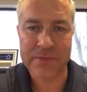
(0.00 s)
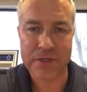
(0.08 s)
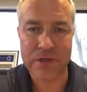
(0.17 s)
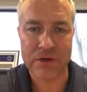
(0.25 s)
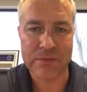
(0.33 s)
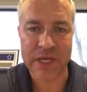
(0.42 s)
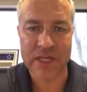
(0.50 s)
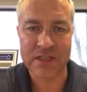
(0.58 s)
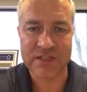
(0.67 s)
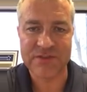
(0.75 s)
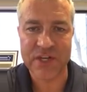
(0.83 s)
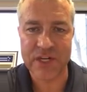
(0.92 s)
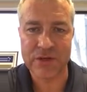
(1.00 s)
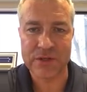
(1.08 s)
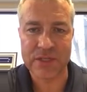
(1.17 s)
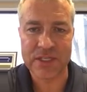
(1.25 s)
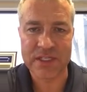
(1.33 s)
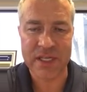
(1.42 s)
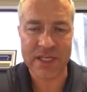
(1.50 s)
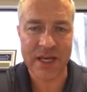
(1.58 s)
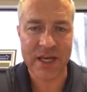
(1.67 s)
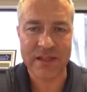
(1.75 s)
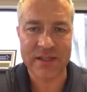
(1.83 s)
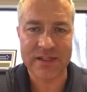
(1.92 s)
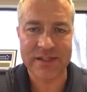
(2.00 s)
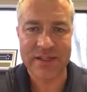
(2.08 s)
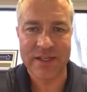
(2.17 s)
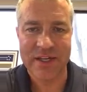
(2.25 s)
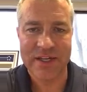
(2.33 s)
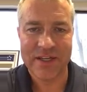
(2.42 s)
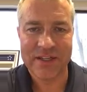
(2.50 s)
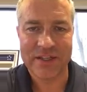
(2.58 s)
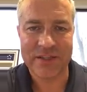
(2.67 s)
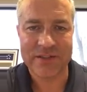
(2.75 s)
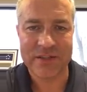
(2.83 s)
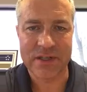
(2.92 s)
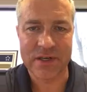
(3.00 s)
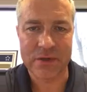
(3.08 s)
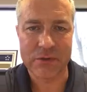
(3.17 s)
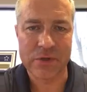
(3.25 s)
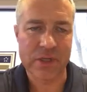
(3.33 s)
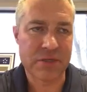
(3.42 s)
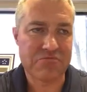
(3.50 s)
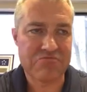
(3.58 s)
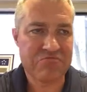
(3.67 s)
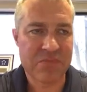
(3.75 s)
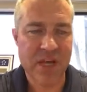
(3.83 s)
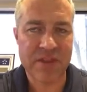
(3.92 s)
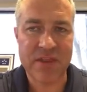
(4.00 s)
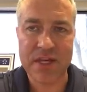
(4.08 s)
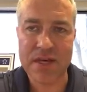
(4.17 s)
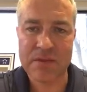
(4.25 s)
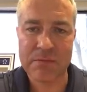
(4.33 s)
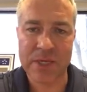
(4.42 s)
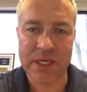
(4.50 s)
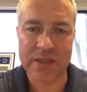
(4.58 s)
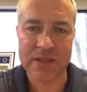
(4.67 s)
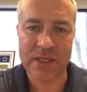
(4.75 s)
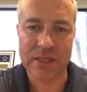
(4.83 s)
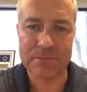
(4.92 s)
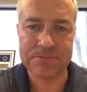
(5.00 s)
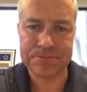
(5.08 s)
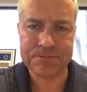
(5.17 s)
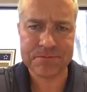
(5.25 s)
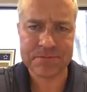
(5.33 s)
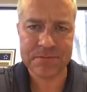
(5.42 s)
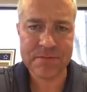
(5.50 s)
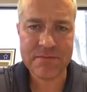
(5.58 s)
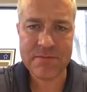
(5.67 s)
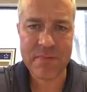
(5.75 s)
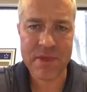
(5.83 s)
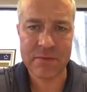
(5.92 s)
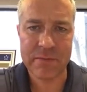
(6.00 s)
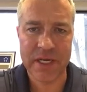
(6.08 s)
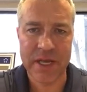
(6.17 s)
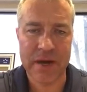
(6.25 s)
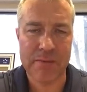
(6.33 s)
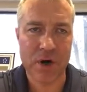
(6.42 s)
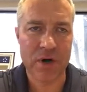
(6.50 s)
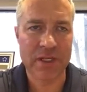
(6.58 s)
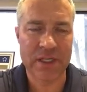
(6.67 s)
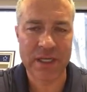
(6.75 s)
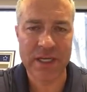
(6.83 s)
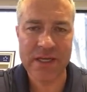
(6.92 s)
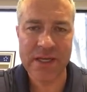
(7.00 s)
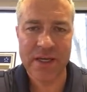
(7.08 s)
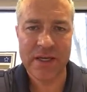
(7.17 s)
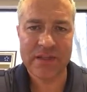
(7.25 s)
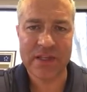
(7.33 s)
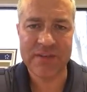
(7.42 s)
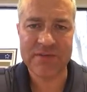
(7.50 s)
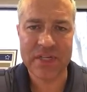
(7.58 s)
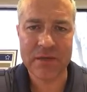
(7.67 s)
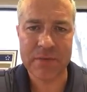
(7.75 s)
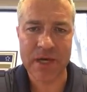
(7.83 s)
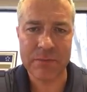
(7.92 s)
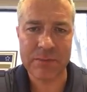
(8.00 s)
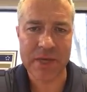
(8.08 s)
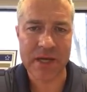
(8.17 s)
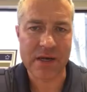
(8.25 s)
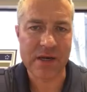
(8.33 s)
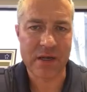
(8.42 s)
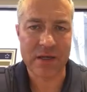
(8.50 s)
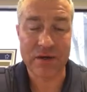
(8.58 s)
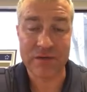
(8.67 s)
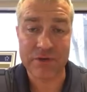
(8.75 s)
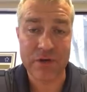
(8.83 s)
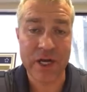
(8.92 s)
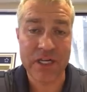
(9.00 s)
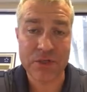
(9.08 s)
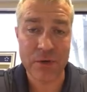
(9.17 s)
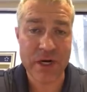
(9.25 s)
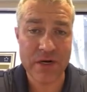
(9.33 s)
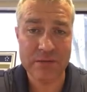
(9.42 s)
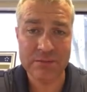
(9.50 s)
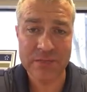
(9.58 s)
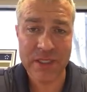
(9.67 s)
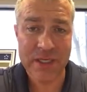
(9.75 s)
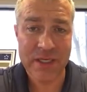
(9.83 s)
making this video and things like that. That's really nothing, but yeah, Marla and Lynn, they've teamed up, and if you're not joining them,